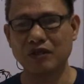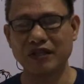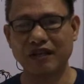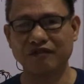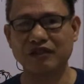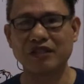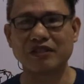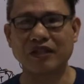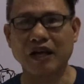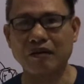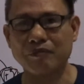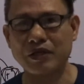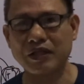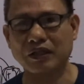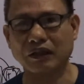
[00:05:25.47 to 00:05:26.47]
have
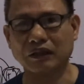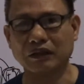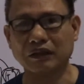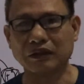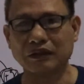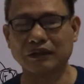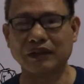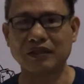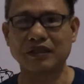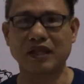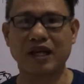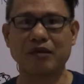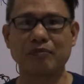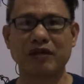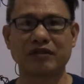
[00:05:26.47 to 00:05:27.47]
discovered. It's just
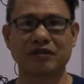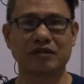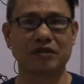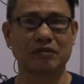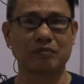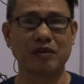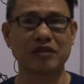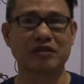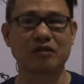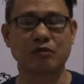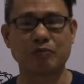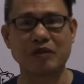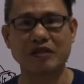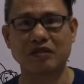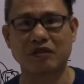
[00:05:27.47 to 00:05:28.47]
like
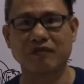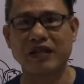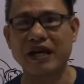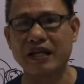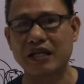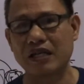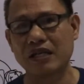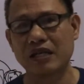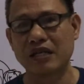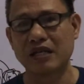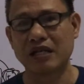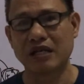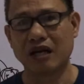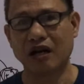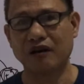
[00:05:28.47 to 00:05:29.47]
masterpiece of that,
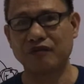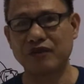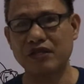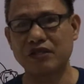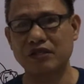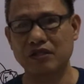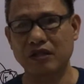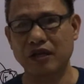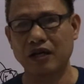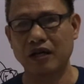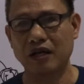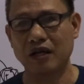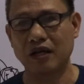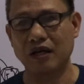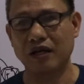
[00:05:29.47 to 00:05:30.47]
of this
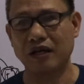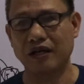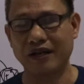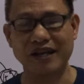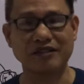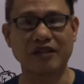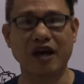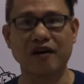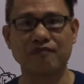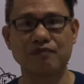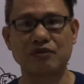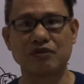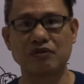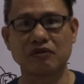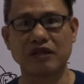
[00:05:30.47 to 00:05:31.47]

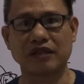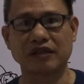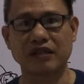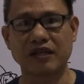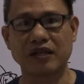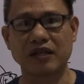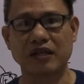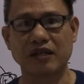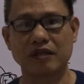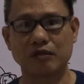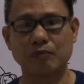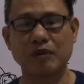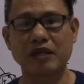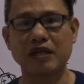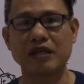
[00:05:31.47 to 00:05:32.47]
write-ups that has
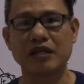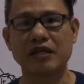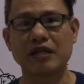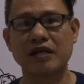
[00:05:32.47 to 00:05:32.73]
been